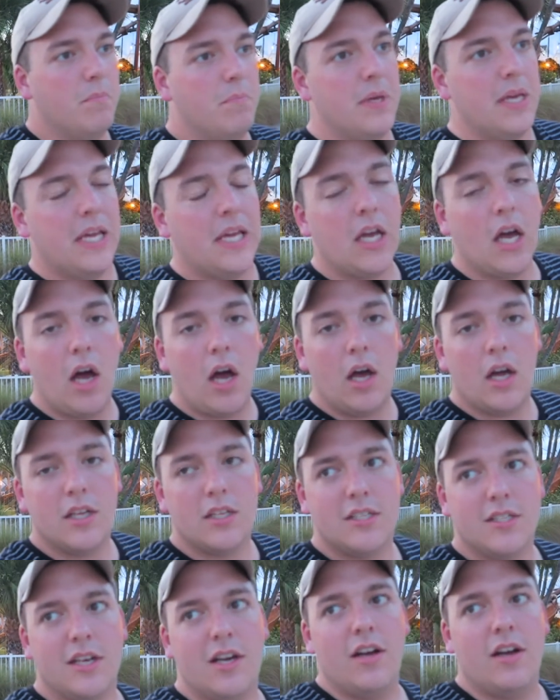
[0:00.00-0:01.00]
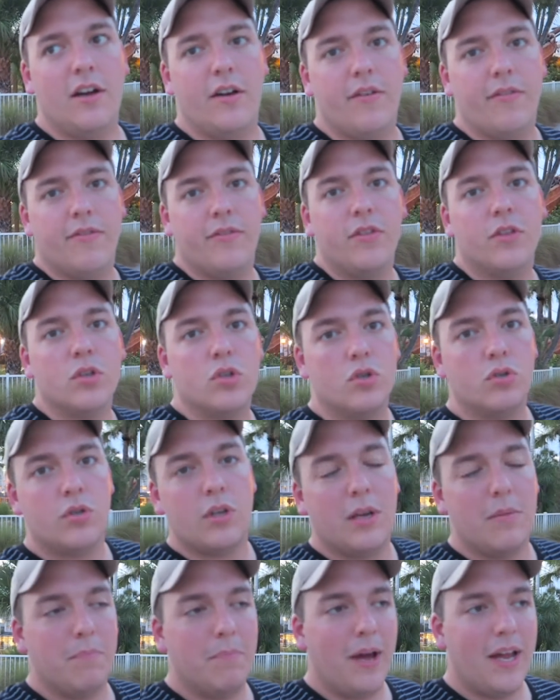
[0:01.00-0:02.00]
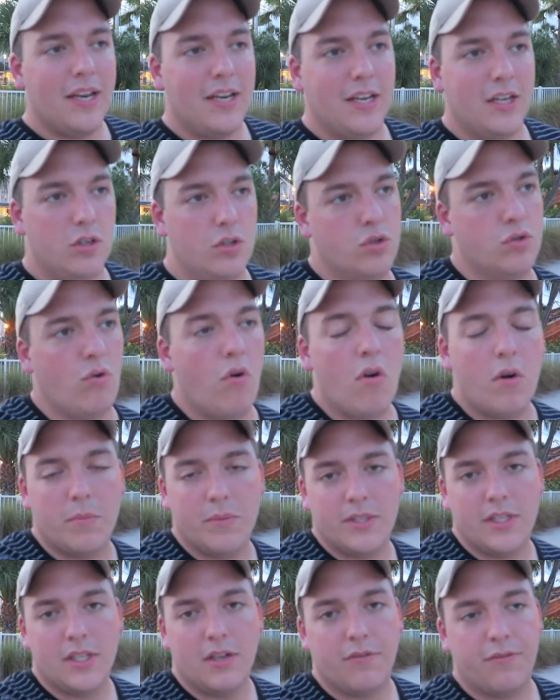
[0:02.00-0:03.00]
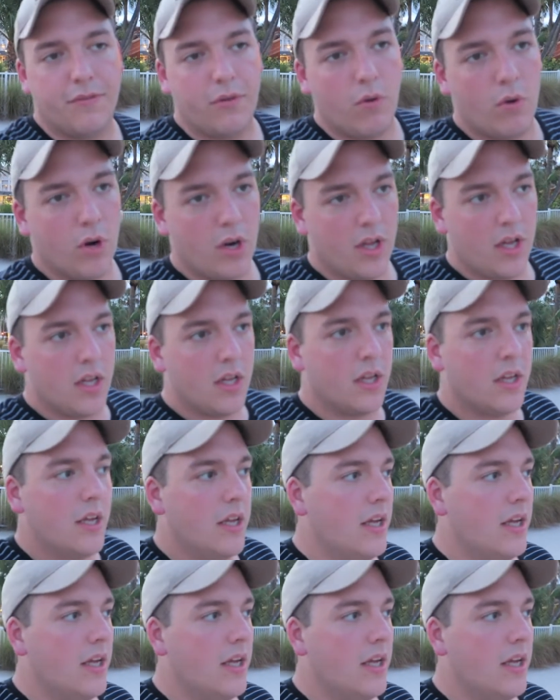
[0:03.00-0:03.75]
because of the impending storms in the Florida